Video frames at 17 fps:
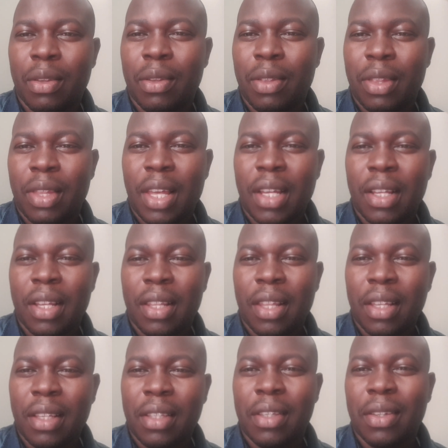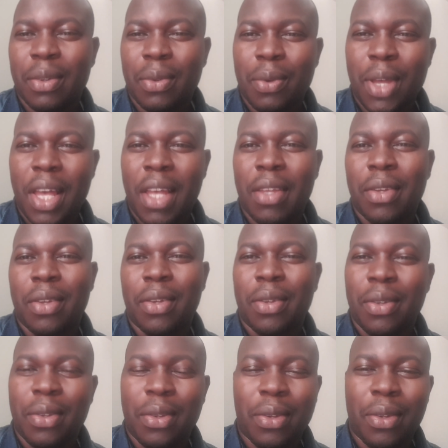That where
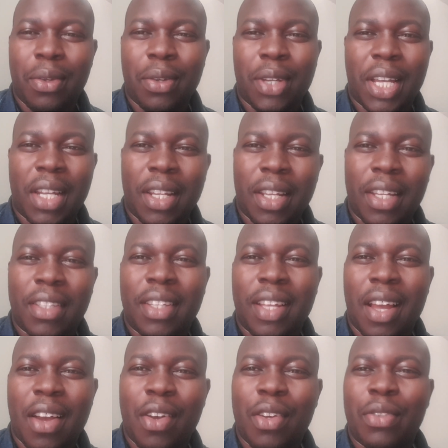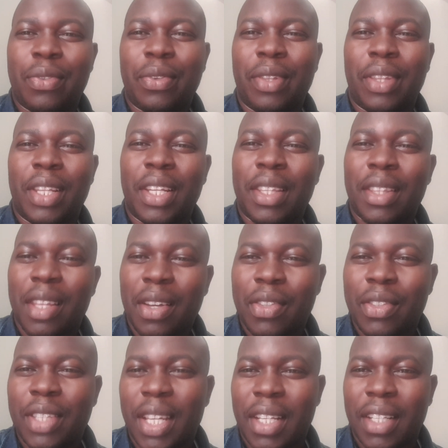you can get a house for
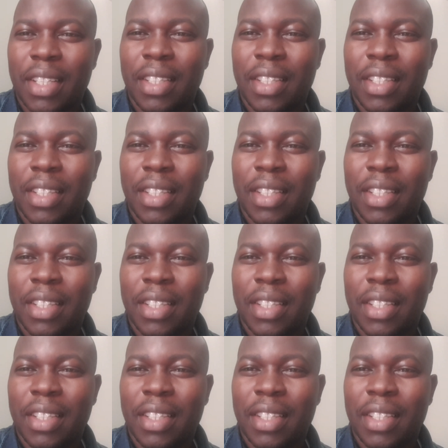3,000.